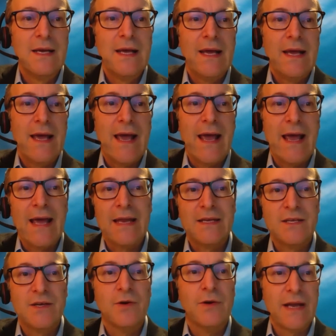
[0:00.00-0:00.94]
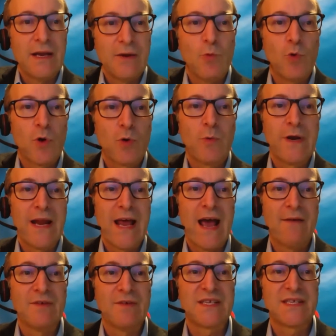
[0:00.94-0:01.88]
And were we to
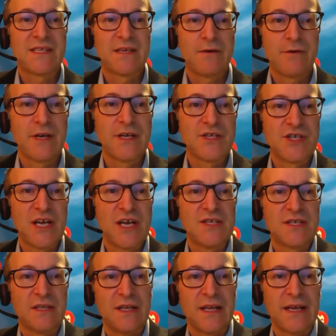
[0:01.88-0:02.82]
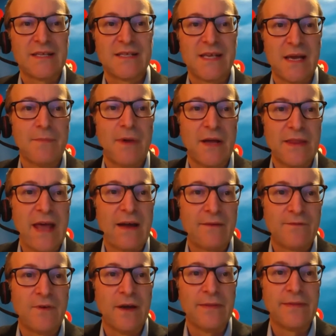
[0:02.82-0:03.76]
have a serious change in the landscape on that
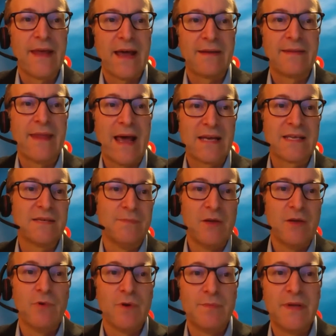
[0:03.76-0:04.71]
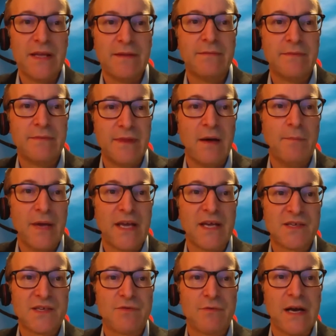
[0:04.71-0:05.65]
front, that to me would be the
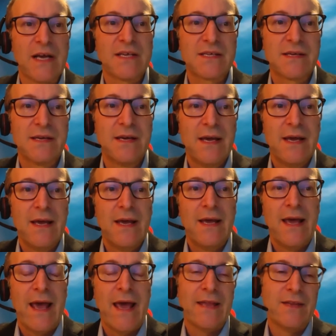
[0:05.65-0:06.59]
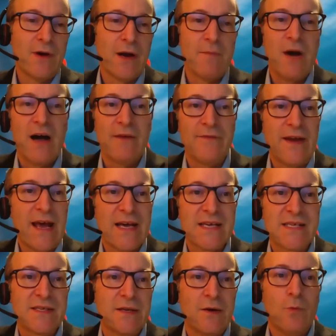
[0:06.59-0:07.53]
biggest risk. And I'm often
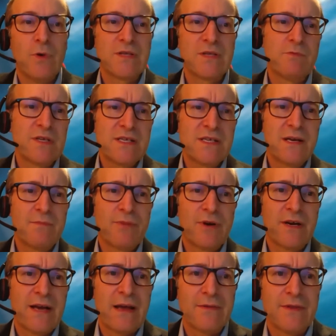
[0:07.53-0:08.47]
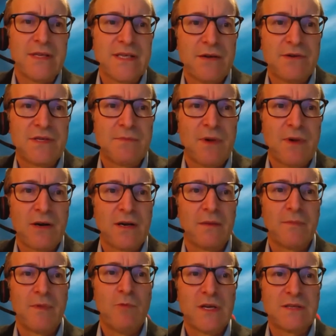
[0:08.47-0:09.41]
asked, what's going to bring down this housing market?
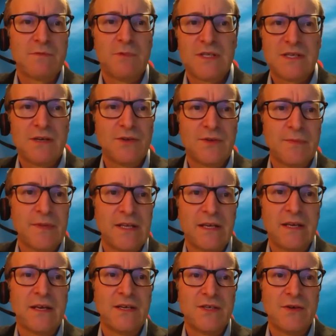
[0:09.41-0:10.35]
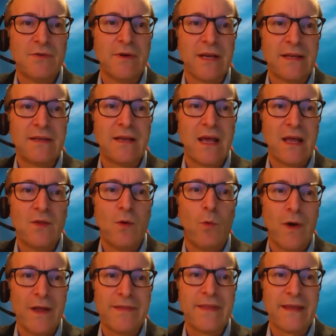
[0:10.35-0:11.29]
I mean, what's ultimately going to do it? And the
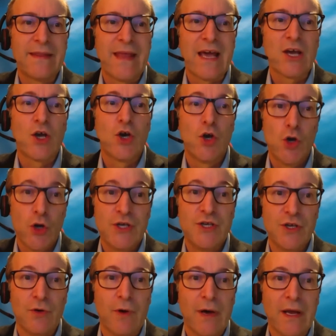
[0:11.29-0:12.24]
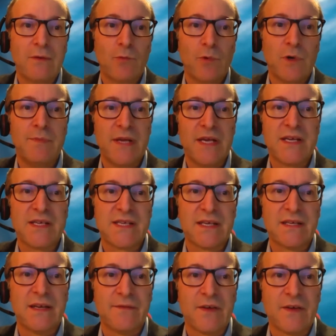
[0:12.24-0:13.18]
one thing that could do it would be a
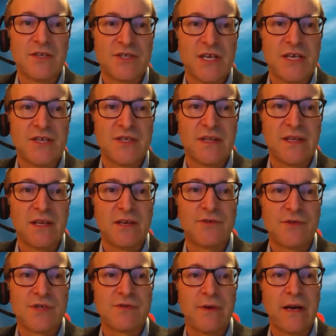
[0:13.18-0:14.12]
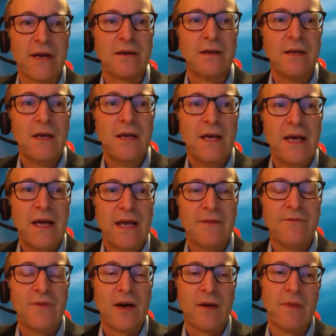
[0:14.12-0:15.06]
significant change in the interest rate
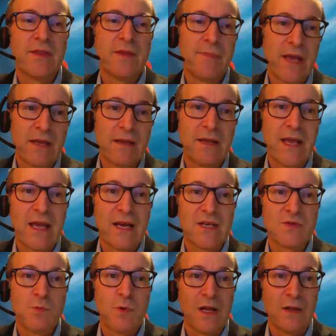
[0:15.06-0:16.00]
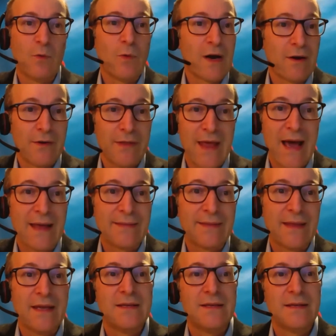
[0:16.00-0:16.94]
environment. The Bank of Canada is well aware of that.
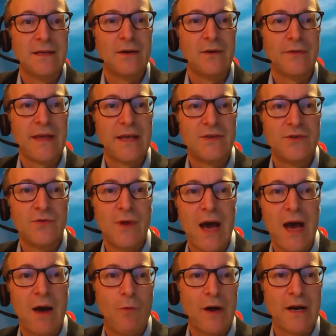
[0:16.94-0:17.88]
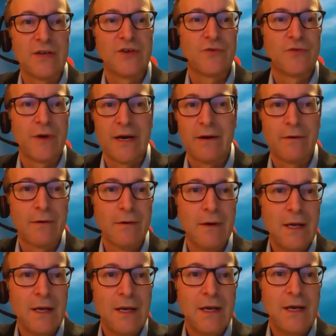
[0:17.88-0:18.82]
They do not want to trigger
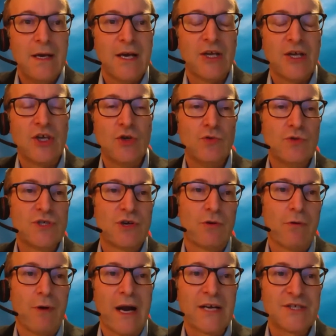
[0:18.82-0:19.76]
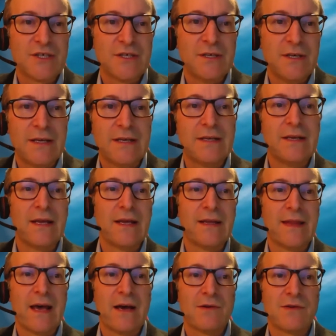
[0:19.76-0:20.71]
a huge correction in
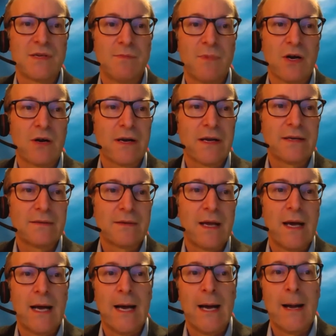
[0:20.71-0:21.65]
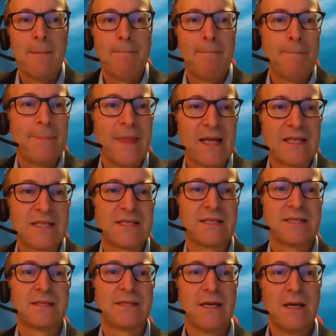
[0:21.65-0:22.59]
the housing market.
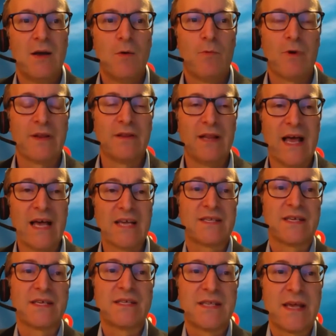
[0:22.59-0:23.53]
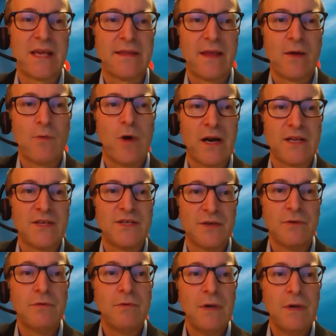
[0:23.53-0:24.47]
That's one of the last things they want to do.